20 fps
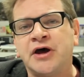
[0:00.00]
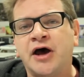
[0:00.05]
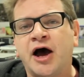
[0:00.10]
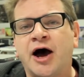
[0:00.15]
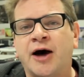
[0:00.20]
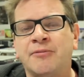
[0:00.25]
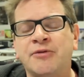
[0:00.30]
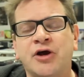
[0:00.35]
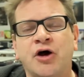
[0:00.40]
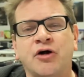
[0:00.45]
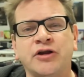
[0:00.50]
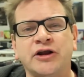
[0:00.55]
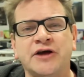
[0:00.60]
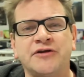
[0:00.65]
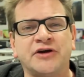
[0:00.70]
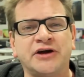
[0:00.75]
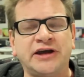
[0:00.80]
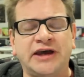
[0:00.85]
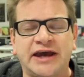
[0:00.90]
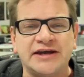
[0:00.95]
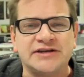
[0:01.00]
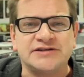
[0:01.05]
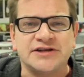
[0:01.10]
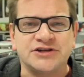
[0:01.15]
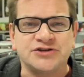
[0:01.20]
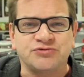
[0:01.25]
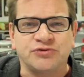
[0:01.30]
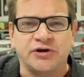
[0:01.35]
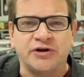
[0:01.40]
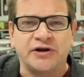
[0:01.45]
The only other case
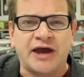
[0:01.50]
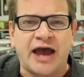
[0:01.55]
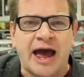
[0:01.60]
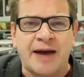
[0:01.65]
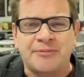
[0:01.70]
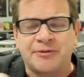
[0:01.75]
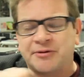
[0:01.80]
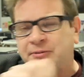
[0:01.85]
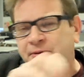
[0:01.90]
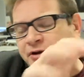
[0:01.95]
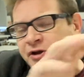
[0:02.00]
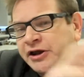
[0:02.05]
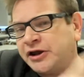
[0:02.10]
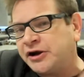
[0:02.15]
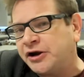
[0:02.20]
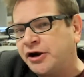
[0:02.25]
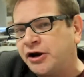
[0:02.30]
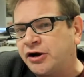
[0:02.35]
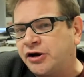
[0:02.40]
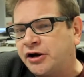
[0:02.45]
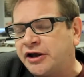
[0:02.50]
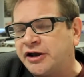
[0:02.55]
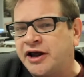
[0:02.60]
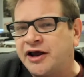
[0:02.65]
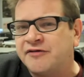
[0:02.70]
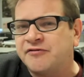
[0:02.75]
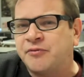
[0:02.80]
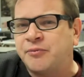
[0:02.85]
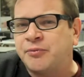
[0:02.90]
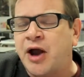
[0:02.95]
that's really applicable here, and I
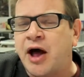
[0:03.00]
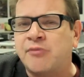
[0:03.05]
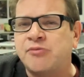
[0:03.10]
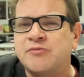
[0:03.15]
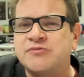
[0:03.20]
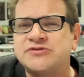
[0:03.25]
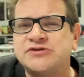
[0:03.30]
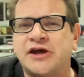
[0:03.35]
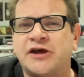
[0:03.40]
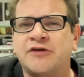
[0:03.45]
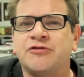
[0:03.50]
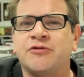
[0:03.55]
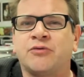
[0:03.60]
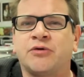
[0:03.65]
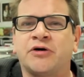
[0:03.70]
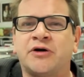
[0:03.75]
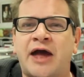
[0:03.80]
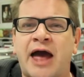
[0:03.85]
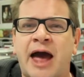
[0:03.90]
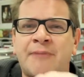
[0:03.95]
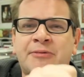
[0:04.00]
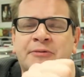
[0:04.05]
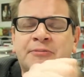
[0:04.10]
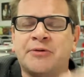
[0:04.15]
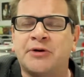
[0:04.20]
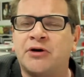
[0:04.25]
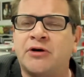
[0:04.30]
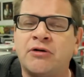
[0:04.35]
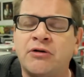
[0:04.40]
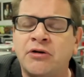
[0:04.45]
have a problem saying the word
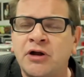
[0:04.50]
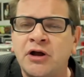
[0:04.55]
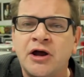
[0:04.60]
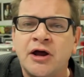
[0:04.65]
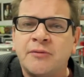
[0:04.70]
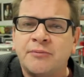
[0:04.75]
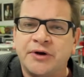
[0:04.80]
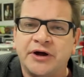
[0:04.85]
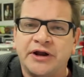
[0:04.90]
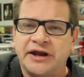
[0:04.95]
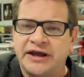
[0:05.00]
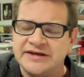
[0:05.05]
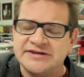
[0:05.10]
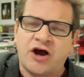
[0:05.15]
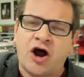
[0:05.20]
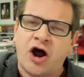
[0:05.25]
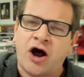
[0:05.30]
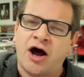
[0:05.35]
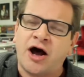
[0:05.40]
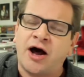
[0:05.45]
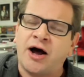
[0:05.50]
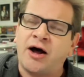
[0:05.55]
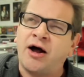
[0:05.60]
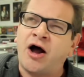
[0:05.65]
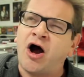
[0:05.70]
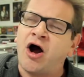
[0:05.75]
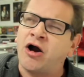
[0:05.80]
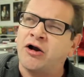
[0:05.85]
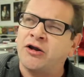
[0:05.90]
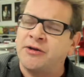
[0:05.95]
applicable, but is
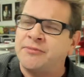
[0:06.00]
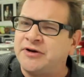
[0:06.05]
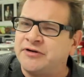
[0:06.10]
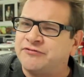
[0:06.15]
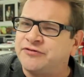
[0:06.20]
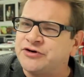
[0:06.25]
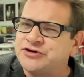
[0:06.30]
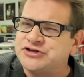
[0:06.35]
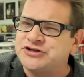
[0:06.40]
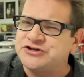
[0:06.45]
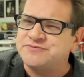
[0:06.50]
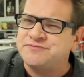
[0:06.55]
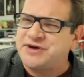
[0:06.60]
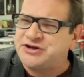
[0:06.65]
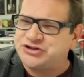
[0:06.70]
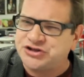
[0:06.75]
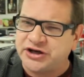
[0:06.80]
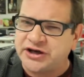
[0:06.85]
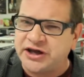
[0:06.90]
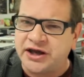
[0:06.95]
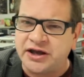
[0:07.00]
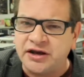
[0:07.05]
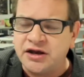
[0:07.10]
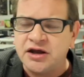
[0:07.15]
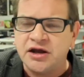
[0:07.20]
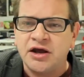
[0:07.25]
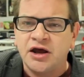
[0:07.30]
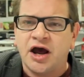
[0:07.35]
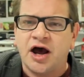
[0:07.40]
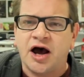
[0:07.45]
Harleman versus Michigan,
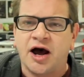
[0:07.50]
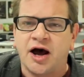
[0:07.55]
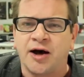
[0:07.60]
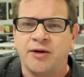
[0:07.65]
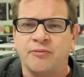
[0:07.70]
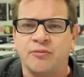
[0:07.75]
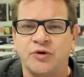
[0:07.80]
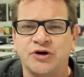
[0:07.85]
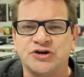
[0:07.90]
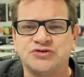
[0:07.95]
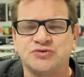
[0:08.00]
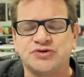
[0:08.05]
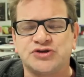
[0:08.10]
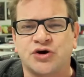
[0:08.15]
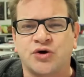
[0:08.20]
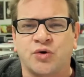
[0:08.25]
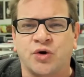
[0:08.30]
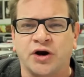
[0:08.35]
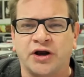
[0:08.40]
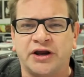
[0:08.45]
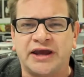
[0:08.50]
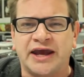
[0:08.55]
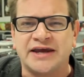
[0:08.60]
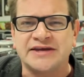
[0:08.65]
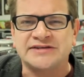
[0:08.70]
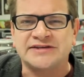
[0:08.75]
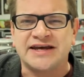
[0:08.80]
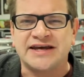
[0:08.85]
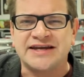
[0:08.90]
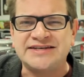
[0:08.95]
which was a court
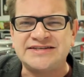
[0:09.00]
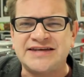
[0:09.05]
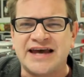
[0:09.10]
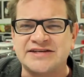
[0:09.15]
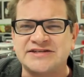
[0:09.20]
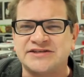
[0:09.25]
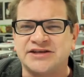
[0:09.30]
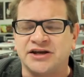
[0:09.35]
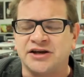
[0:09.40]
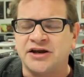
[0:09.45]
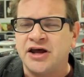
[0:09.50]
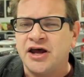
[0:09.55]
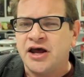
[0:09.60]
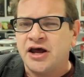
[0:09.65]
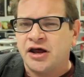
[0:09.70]
case that tested